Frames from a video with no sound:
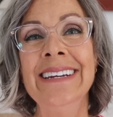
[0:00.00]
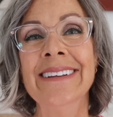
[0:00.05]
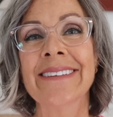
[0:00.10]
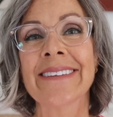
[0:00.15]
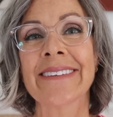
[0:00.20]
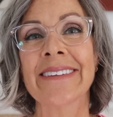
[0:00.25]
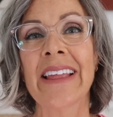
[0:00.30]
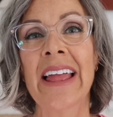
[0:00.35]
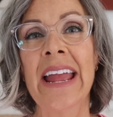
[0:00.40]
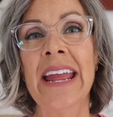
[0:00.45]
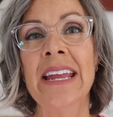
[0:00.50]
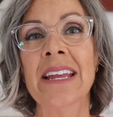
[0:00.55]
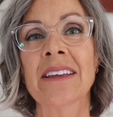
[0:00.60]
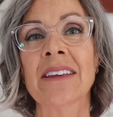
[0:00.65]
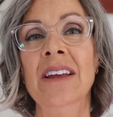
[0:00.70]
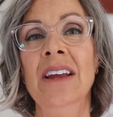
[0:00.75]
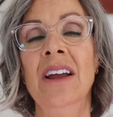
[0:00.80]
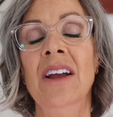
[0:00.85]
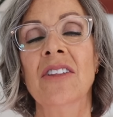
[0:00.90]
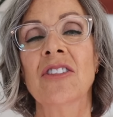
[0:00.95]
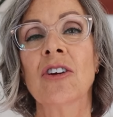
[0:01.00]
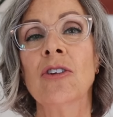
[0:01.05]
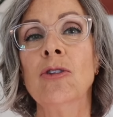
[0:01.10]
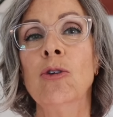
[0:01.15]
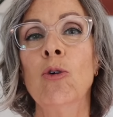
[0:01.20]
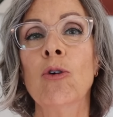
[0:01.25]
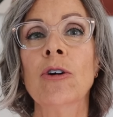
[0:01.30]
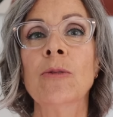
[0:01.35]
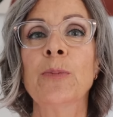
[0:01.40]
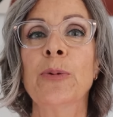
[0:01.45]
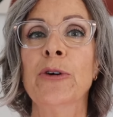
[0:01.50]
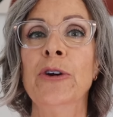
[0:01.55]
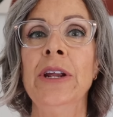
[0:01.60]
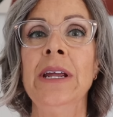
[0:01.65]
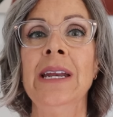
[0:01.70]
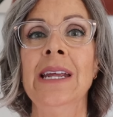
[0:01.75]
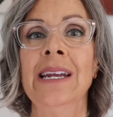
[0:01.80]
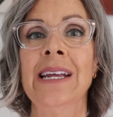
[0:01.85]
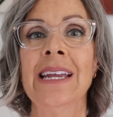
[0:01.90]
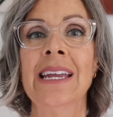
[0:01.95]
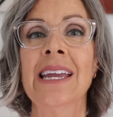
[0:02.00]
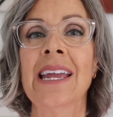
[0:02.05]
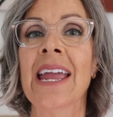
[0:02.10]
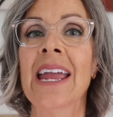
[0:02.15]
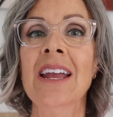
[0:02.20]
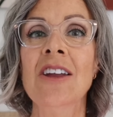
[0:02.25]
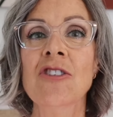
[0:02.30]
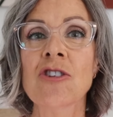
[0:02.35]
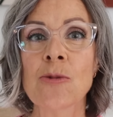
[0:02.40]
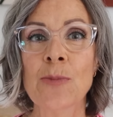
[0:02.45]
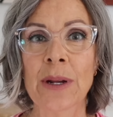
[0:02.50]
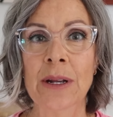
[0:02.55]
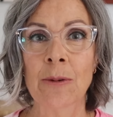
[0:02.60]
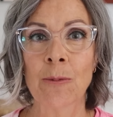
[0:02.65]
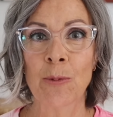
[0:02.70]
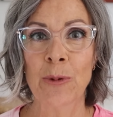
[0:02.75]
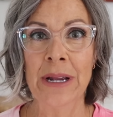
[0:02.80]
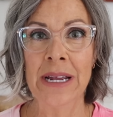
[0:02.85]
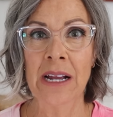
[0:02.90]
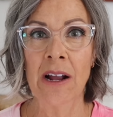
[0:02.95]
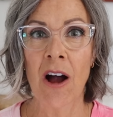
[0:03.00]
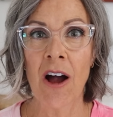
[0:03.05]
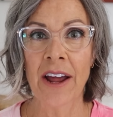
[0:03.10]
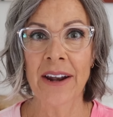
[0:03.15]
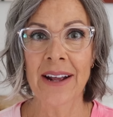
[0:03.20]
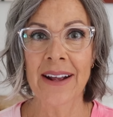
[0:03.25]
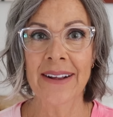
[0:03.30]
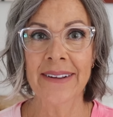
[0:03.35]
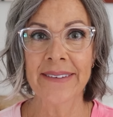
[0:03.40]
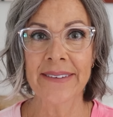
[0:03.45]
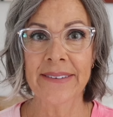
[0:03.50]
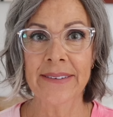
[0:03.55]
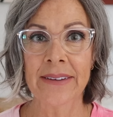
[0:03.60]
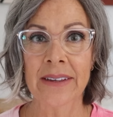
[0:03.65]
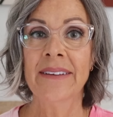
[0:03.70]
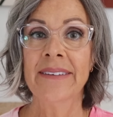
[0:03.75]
It's like the Lord putting an engagement ring on us,